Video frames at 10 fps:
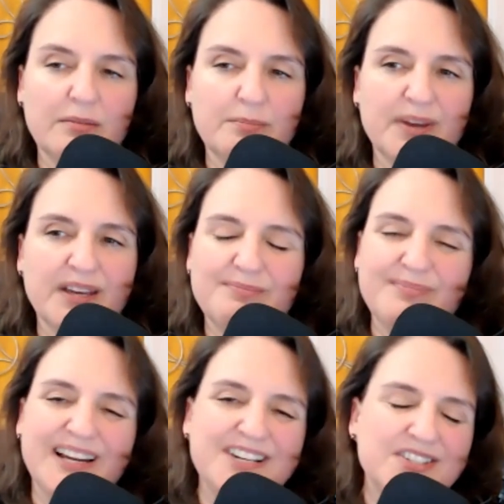but
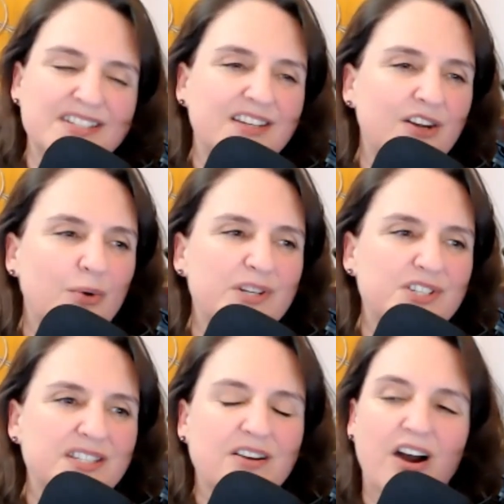I just, you know, it's
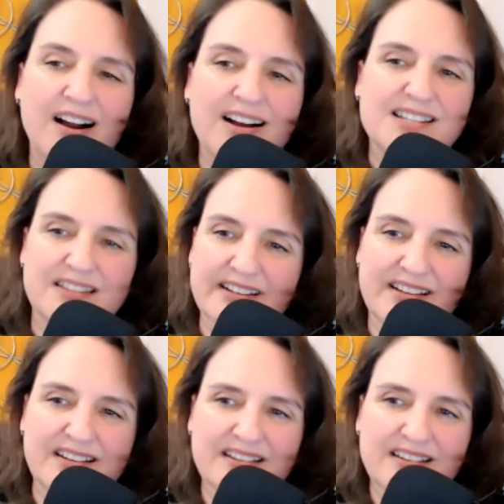just costly.